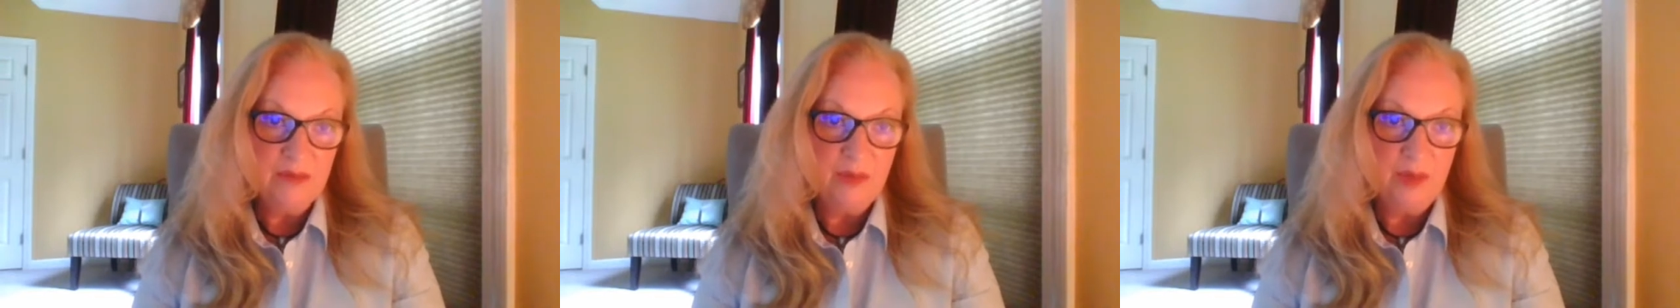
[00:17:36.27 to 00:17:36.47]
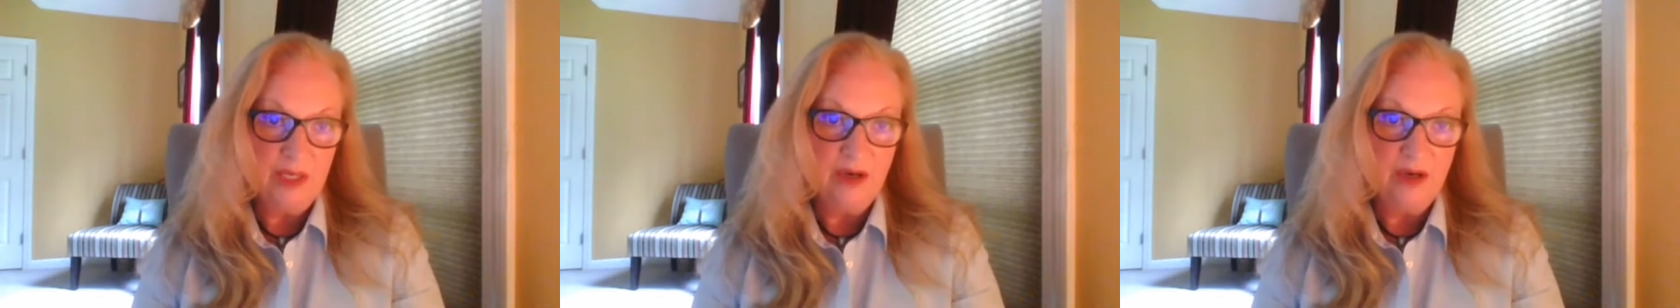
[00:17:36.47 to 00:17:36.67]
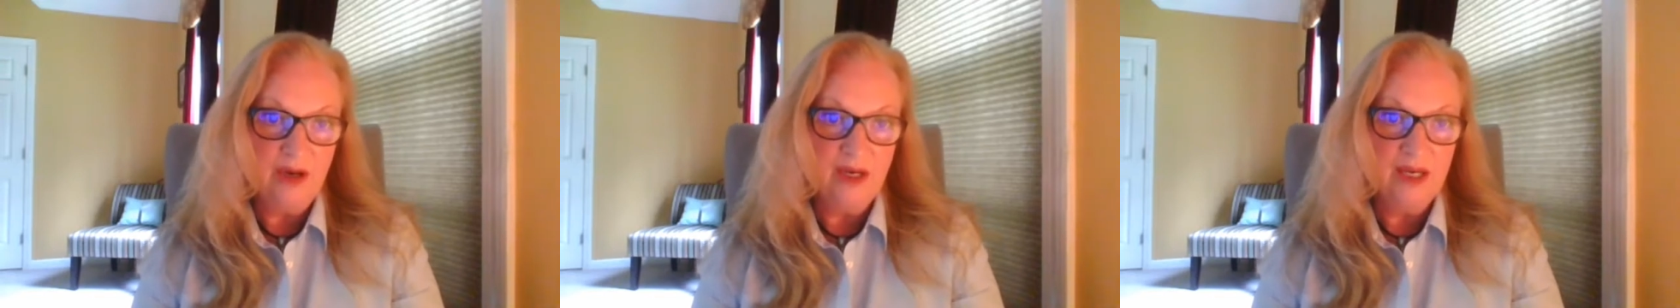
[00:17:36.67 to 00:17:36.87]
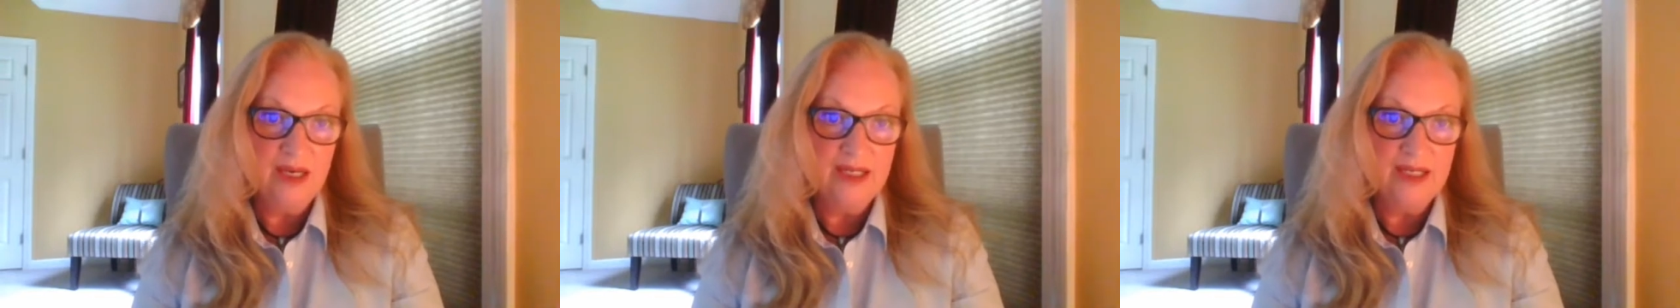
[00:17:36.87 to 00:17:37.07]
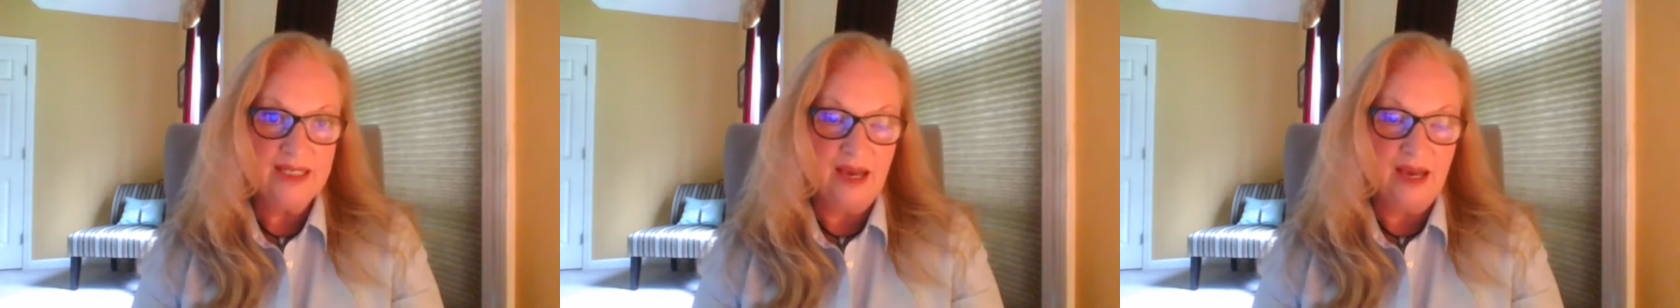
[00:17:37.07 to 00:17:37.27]

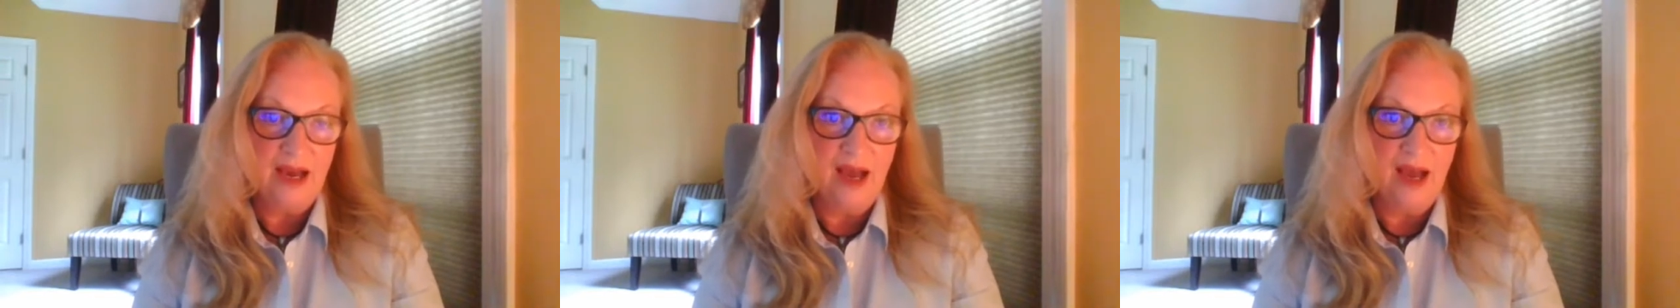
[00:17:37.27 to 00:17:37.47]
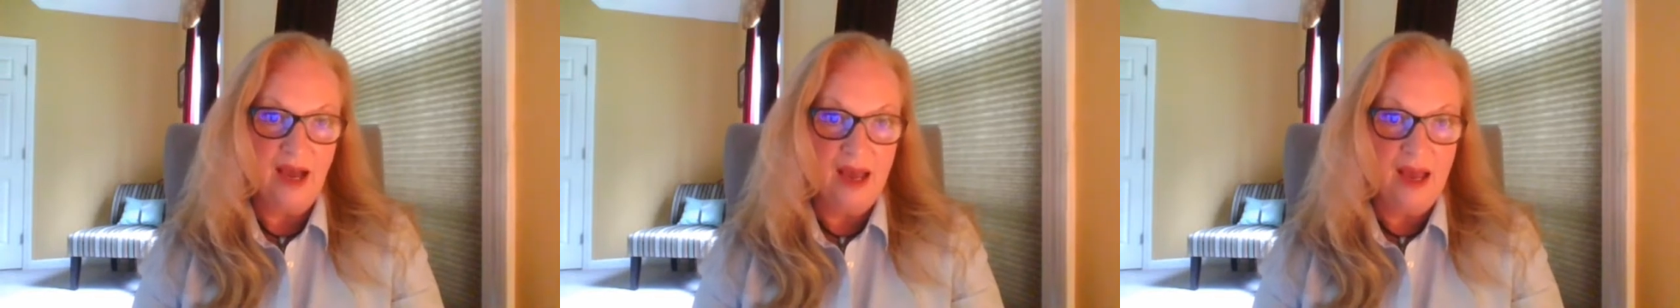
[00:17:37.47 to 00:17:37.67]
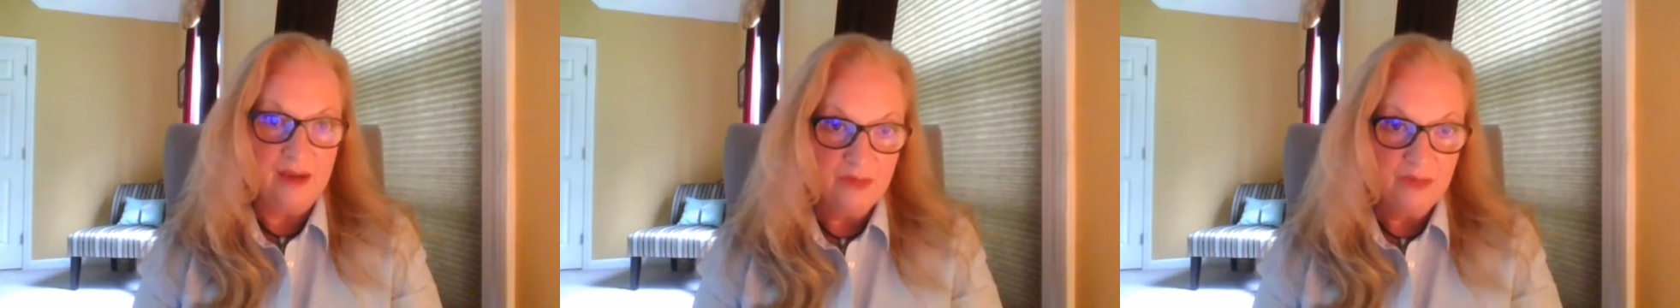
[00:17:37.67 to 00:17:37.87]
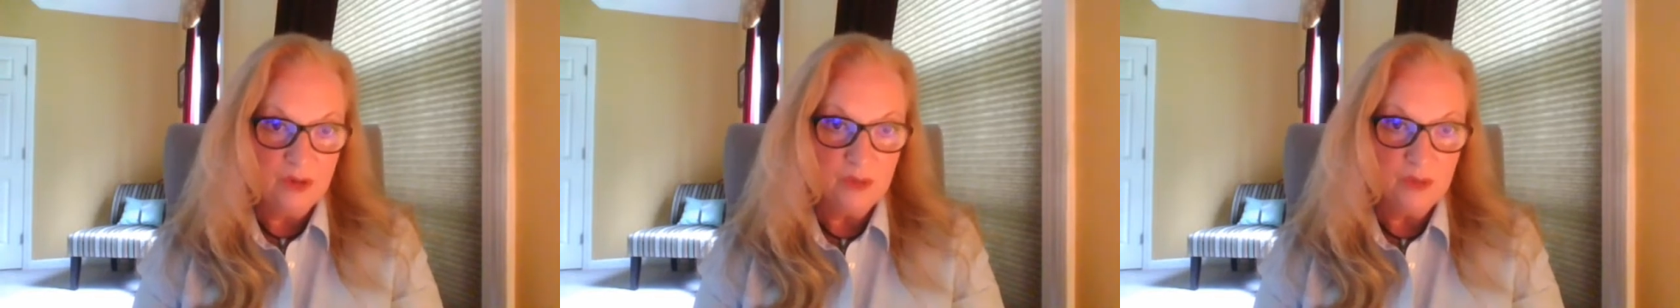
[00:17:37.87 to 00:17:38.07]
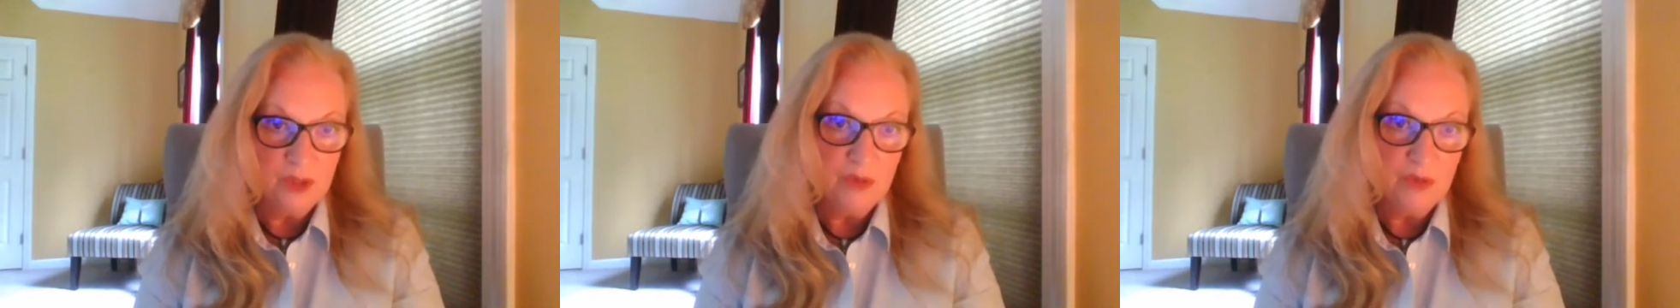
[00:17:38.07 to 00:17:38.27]
because I
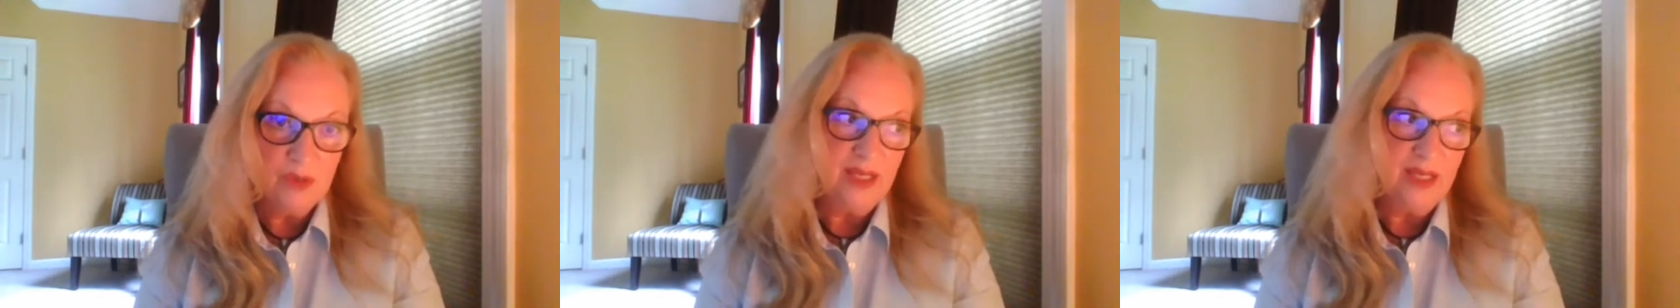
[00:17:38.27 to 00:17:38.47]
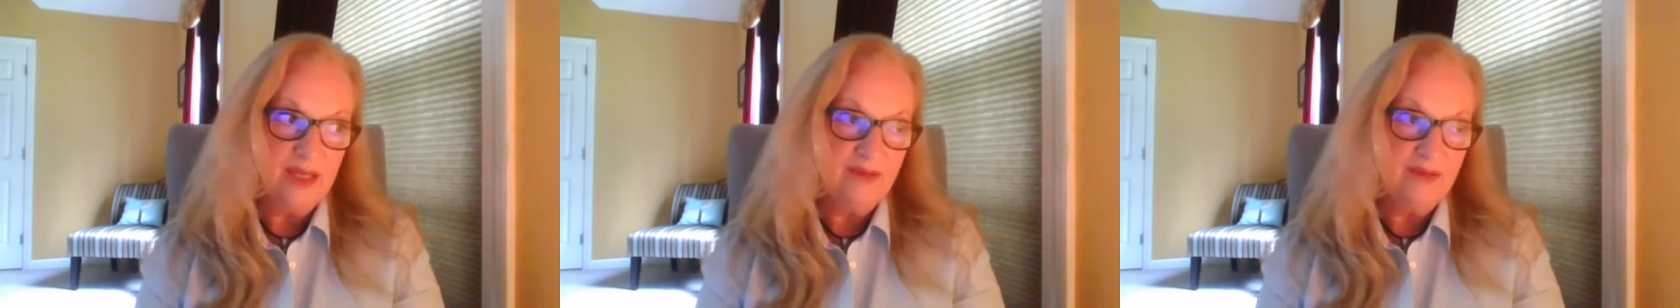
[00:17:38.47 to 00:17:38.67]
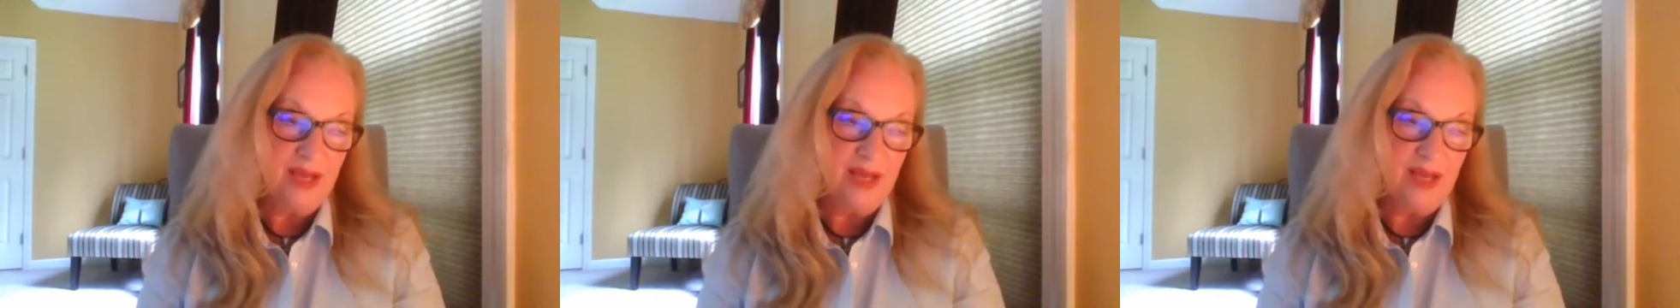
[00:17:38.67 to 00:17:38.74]
firmly believe,